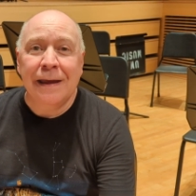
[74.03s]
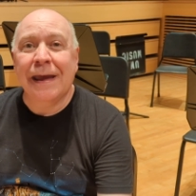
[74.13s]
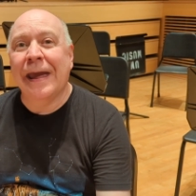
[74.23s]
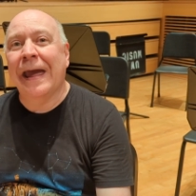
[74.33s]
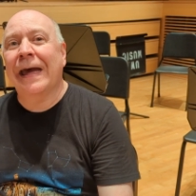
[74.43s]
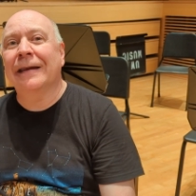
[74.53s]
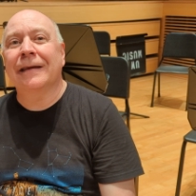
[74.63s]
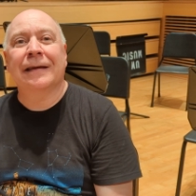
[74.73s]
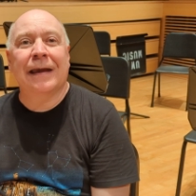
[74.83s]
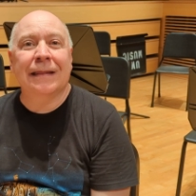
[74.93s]
And
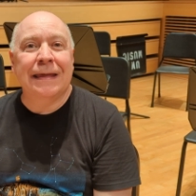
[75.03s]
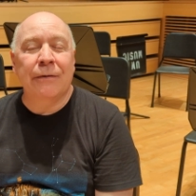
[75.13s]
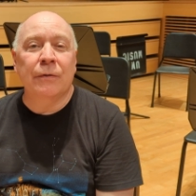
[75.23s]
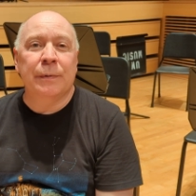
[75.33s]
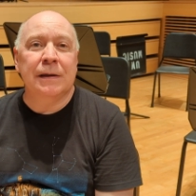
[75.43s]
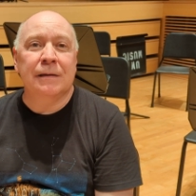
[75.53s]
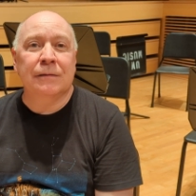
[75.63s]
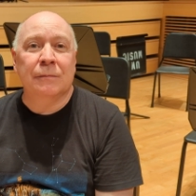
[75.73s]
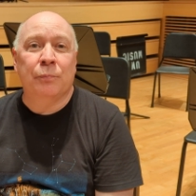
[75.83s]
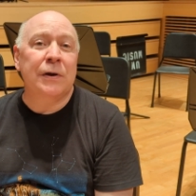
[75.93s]
again, they will be
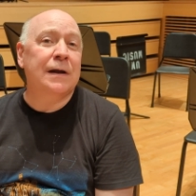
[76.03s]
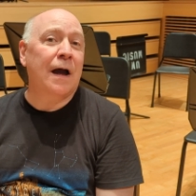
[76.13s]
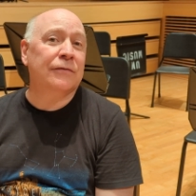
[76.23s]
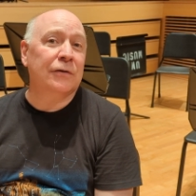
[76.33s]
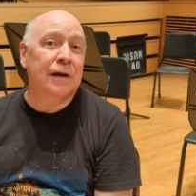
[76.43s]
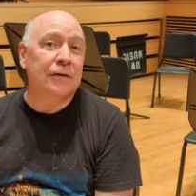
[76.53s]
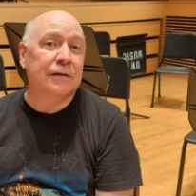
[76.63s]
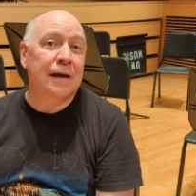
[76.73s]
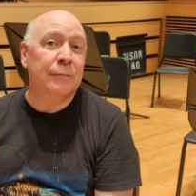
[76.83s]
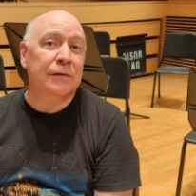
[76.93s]
pre-concert
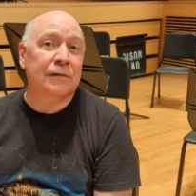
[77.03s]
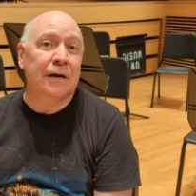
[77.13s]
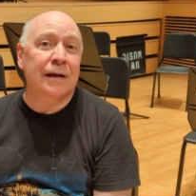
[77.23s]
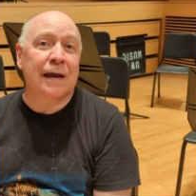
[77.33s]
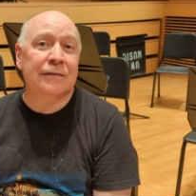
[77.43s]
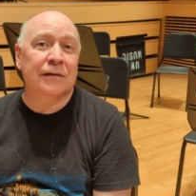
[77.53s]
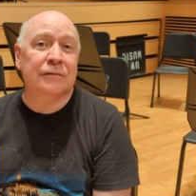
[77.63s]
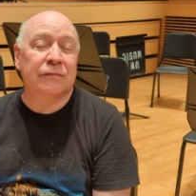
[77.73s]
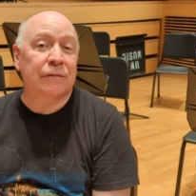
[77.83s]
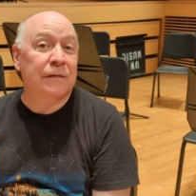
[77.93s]
entertainment starting at
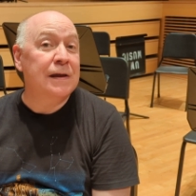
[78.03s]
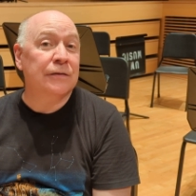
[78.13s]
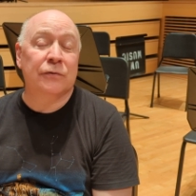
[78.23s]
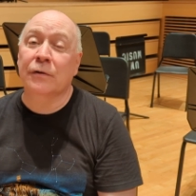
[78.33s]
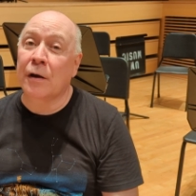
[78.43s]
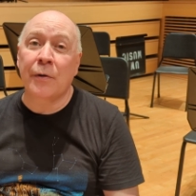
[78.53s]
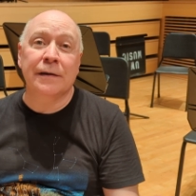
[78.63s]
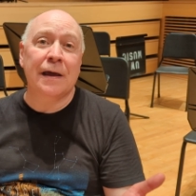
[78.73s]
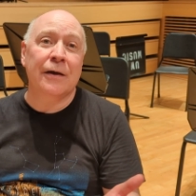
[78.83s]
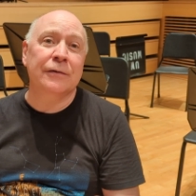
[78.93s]
6.15. So come
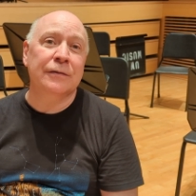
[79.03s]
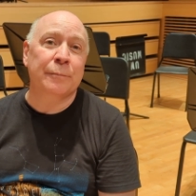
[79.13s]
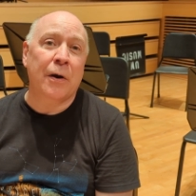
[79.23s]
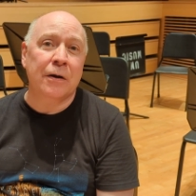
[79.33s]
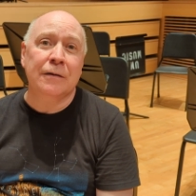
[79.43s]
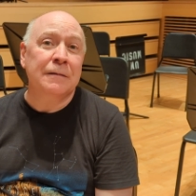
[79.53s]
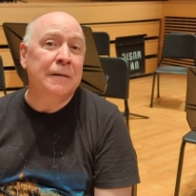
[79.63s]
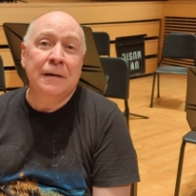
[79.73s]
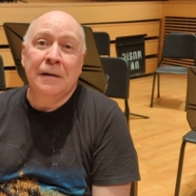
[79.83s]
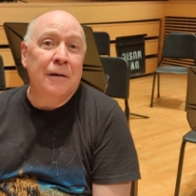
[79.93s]
on down to the park
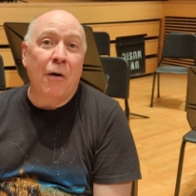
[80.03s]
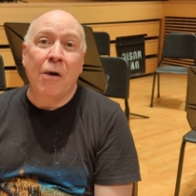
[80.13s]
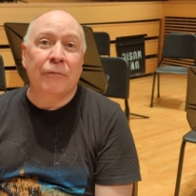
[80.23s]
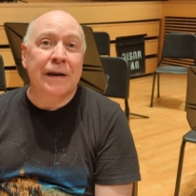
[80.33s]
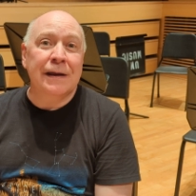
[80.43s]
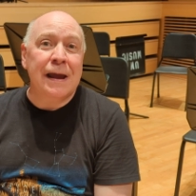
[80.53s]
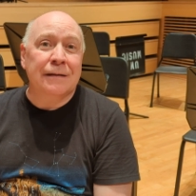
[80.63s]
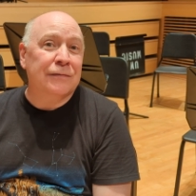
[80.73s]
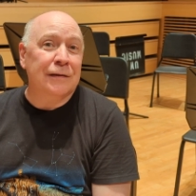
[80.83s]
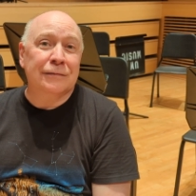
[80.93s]
already
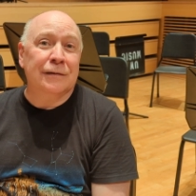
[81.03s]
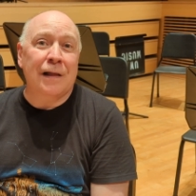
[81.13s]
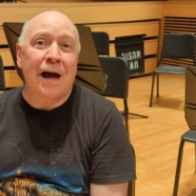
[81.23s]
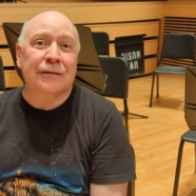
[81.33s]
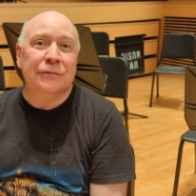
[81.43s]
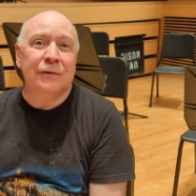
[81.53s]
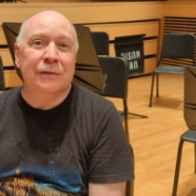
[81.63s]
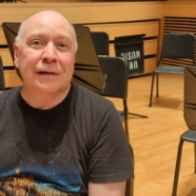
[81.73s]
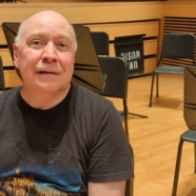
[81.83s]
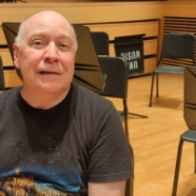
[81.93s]
at 6 o'clock, so
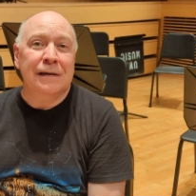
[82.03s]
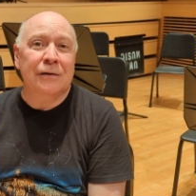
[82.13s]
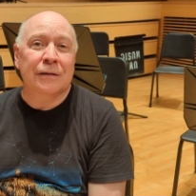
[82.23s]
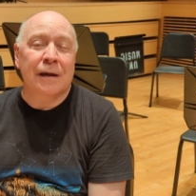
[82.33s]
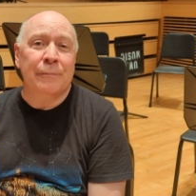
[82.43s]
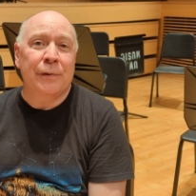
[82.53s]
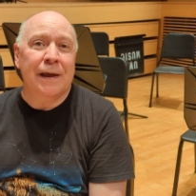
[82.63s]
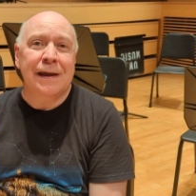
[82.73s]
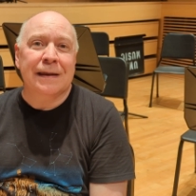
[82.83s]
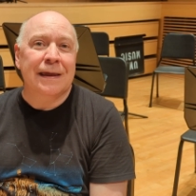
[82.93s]
you can hear them
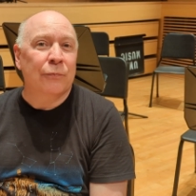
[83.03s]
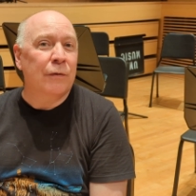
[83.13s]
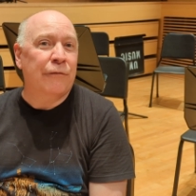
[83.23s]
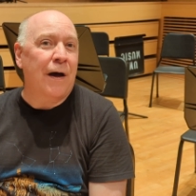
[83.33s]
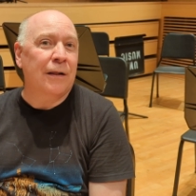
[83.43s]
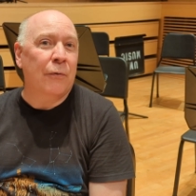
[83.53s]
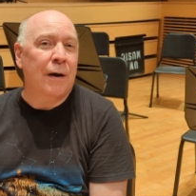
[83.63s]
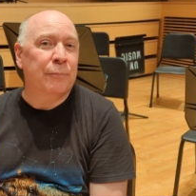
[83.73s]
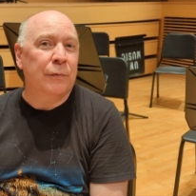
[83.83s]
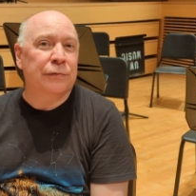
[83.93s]
play, and then we'll follow
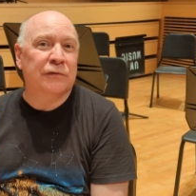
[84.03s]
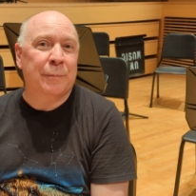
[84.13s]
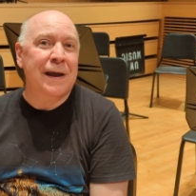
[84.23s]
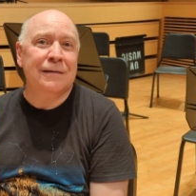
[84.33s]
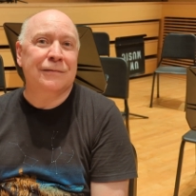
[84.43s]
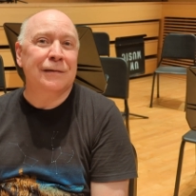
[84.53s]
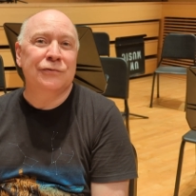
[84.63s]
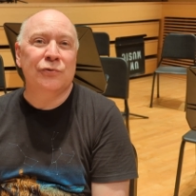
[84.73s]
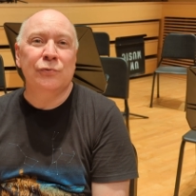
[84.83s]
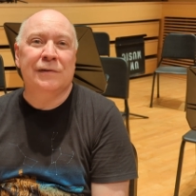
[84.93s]
up with space
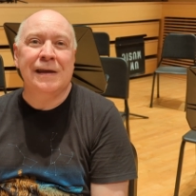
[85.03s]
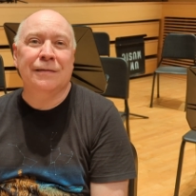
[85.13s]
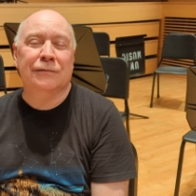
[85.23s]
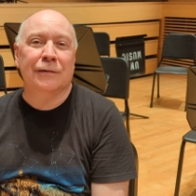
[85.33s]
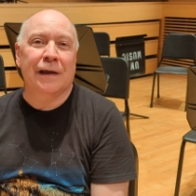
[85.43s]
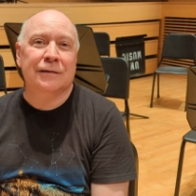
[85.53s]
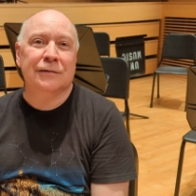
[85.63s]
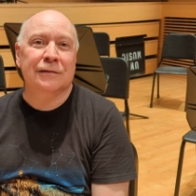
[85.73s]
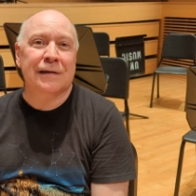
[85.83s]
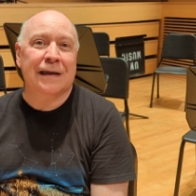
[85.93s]
and Juneteenth
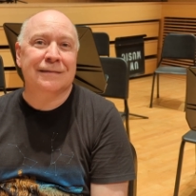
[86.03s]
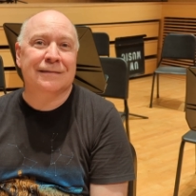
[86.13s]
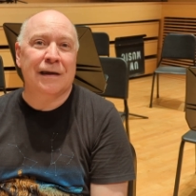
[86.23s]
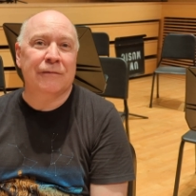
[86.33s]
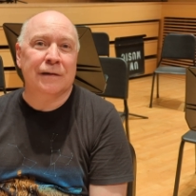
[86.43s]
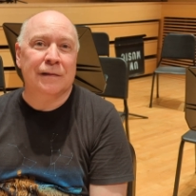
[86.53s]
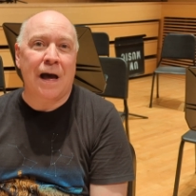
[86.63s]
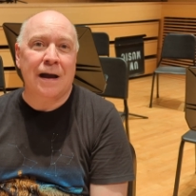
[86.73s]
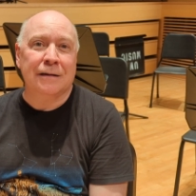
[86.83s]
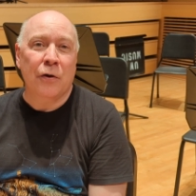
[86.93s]
selections at 7
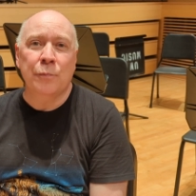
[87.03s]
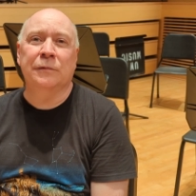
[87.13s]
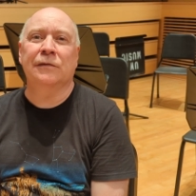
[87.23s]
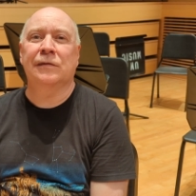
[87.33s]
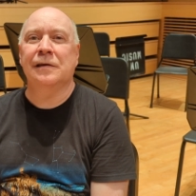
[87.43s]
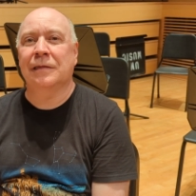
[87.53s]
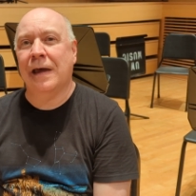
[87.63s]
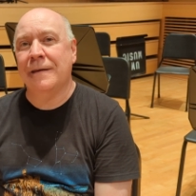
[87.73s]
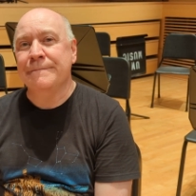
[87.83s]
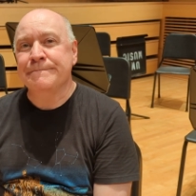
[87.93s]
o'clock. Hope to see you then.